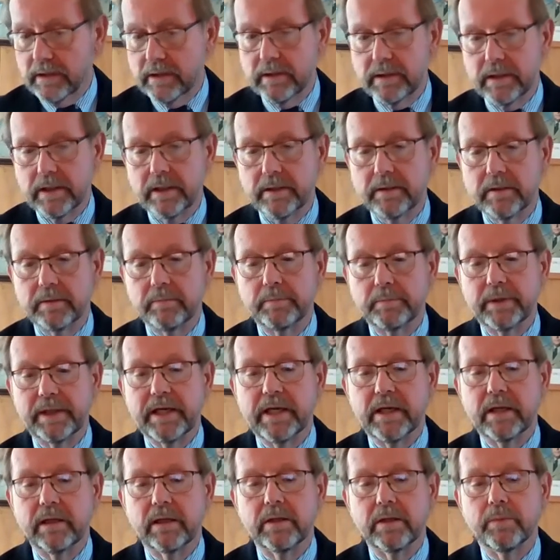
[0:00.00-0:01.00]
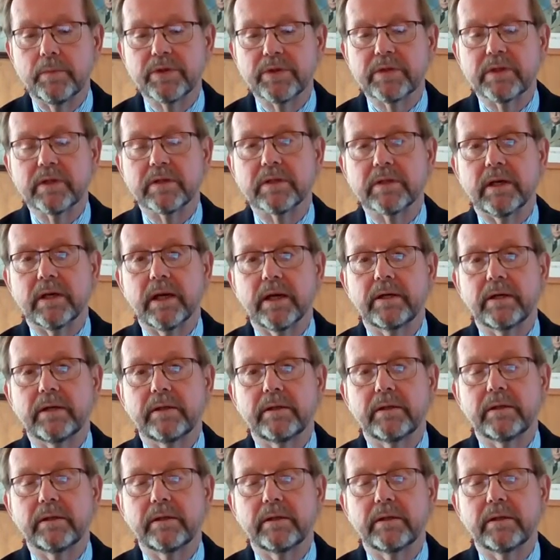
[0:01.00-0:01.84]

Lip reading: that Blakely was decided